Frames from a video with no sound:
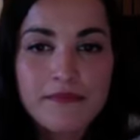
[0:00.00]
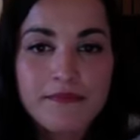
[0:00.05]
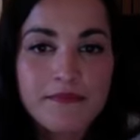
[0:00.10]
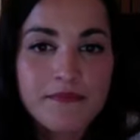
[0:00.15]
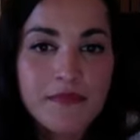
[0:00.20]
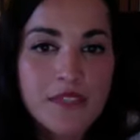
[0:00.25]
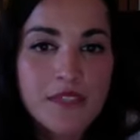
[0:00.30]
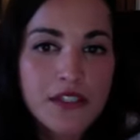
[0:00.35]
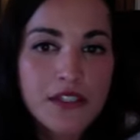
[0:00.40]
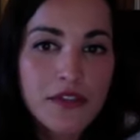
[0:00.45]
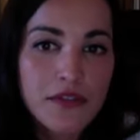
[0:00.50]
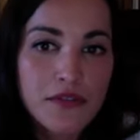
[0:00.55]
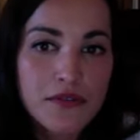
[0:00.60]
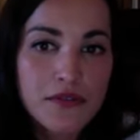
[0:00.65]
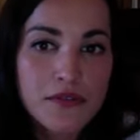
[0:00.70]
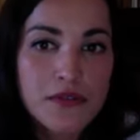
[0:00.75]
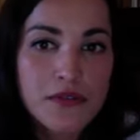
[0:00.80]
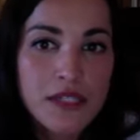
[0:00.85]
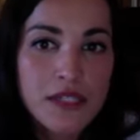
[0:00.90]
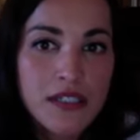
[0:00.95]

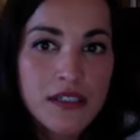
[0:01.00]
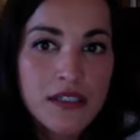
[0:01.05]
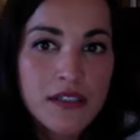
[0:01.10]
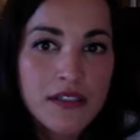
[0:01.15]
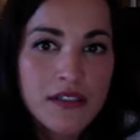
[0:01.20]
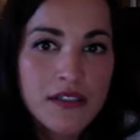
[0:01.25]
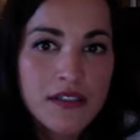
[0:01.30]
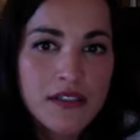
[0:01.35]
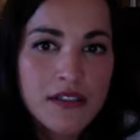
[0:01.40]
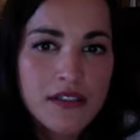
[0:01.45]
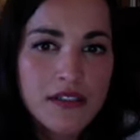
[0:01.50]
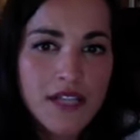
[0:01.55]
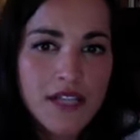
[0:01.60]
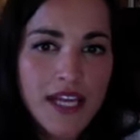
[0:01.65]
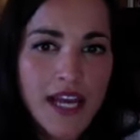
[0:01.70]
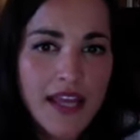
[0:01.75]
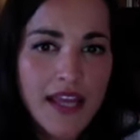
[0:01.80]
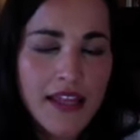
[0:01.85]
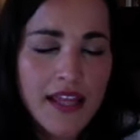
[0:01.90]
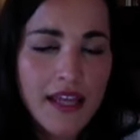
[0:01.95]
So yeah,
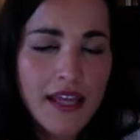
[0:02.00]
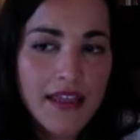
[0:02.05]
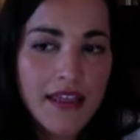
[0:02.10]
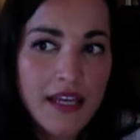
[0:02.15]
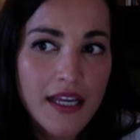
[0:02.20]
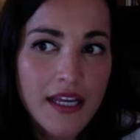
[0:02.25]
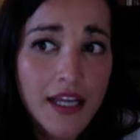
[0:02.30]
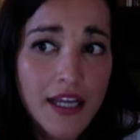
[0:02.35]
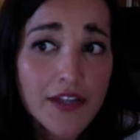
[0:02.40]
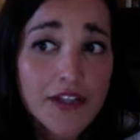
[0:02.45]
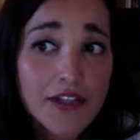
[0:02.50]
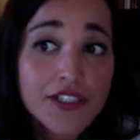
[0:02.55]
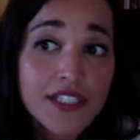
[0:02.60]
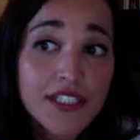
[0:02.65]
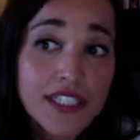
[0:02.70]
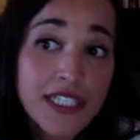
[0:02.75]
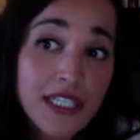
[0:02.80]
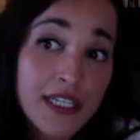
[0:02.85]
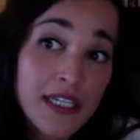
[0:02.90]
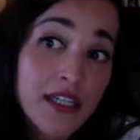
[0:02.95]
I think I
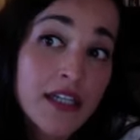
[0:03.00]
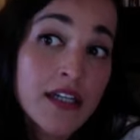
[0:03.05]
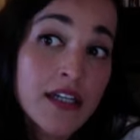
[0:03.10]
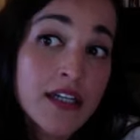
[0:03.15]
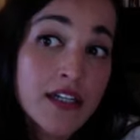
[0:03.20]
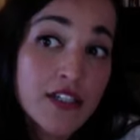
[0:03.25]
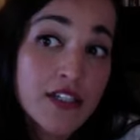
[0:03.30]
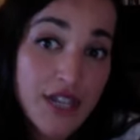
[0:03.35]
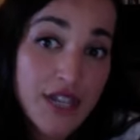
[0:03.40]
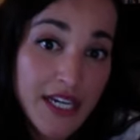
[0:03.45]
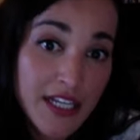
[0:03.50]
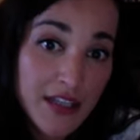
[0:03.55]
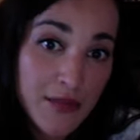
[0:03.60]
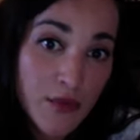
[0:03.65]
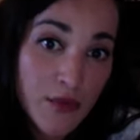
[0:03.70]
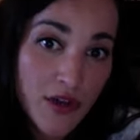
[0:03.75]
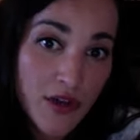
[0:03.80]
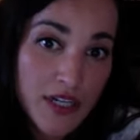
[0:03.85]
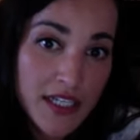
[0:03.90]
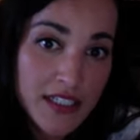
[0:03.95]
usually train in the
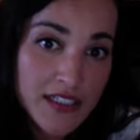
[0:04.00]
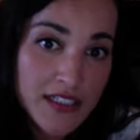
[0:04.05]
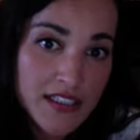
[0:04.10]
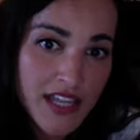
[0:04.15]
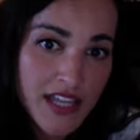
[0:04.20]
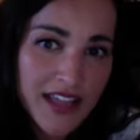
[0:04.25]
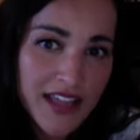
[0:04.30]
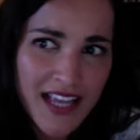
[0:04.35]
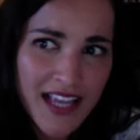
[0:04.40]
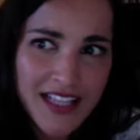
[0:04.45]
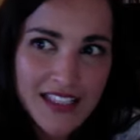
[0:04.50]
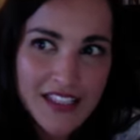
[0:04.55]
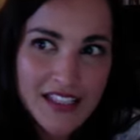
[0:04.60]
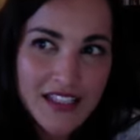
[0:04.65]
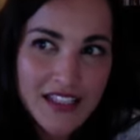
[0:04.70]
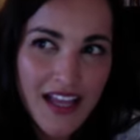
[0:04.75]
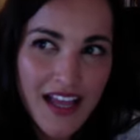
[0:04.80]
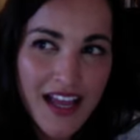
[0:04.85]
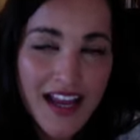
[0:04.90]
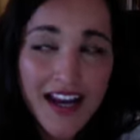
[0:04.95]
mornings, and
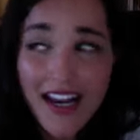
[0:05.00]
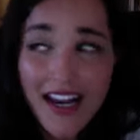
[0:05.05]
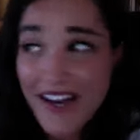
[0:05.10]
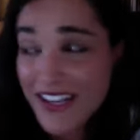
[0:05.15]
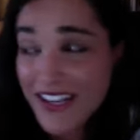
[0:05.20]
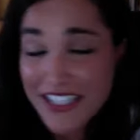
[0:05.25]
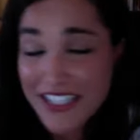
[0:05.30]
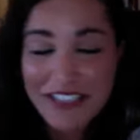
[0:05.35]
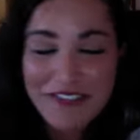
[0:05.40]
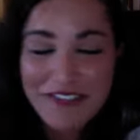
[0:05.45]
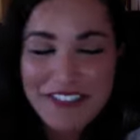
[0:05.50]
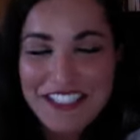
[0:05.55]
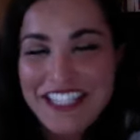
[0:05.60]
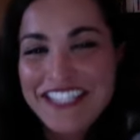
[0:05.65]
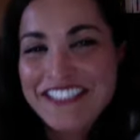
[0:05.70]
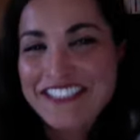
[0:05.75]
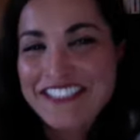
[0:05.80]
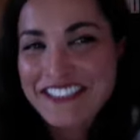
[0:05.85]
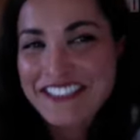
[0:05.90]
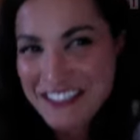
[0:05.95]
I actually
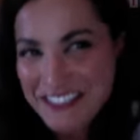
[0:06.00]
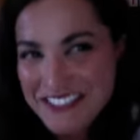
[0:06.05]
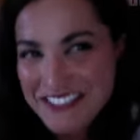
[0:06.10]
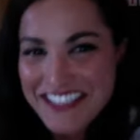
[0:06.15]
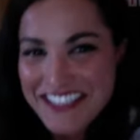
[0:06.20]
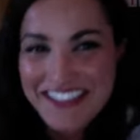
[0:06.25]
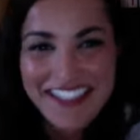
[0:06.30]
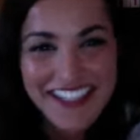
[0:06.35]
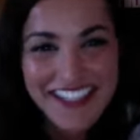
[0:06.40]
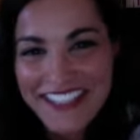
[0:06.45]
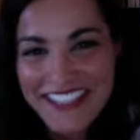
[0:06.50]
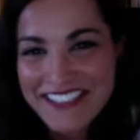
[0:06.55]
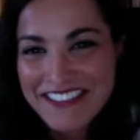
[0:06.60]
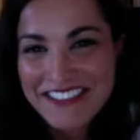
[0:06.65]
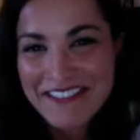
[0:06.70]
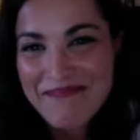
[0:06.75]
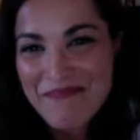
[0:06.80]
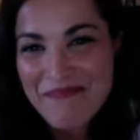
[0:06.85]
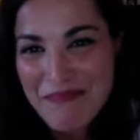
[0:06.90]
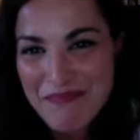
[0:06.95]
realized in lockdown that I
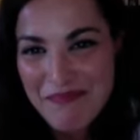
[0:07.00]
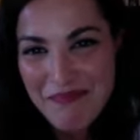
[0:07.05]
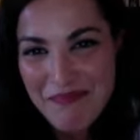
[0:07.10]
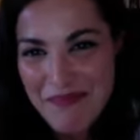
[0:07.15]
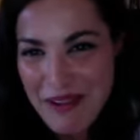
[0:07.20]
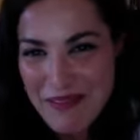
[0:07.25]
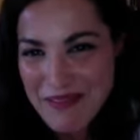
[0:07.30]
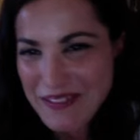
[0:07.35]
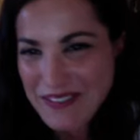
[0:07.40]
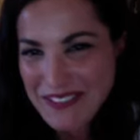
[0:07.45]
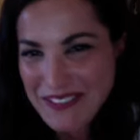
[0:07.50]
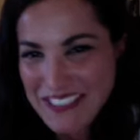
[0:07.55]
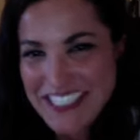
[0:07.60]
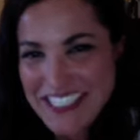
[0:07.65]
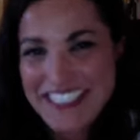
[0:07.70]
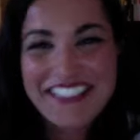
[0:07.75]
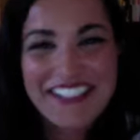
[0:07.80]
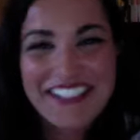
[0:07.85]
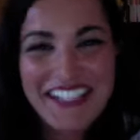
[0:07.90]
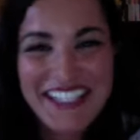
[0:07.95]
maybe don't need
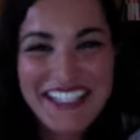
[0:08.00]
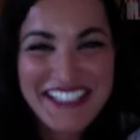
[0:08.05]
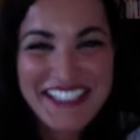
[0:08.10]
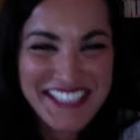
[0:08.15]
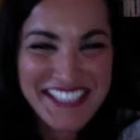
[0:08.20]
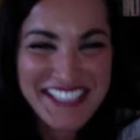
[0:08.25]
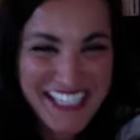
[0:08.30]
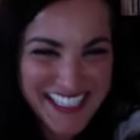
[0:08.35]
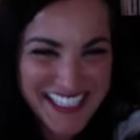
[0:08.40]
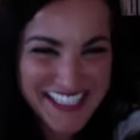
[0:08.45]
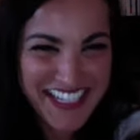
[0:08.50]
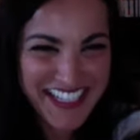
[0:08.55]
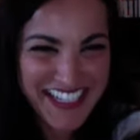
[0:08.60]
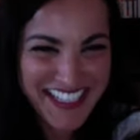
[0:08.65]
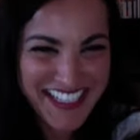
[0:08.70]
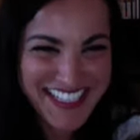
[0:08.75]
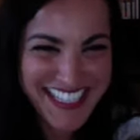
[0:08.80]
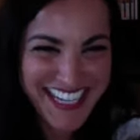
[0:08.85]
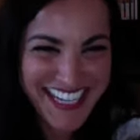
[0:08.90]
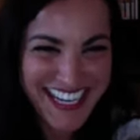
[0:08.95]
to train at
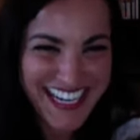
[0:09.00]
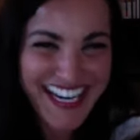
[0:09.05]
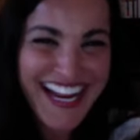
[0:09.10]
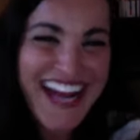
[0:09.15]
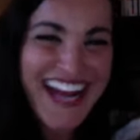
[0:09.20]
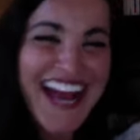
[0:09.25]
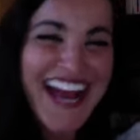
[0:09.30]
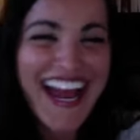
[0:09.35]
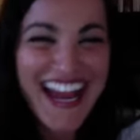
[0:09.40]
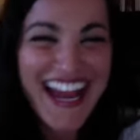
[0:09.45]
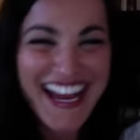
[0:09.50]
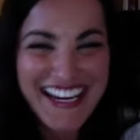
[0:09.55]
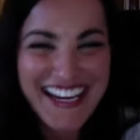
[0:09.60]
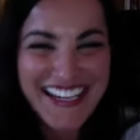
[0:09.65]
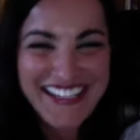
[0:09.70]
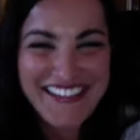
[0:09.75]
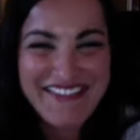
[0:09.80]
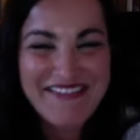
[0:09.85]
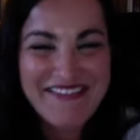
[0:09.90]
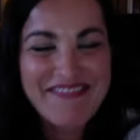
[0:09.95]
6:30,
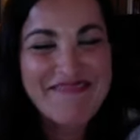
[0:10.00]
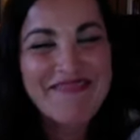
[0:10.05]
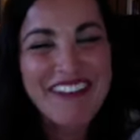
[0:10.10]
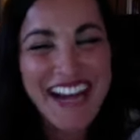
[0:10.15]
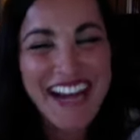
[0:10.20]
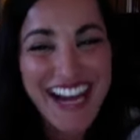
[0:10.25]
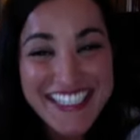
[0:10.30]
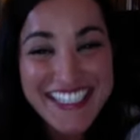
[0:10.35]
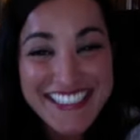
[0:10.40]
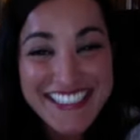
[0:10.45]
but I do.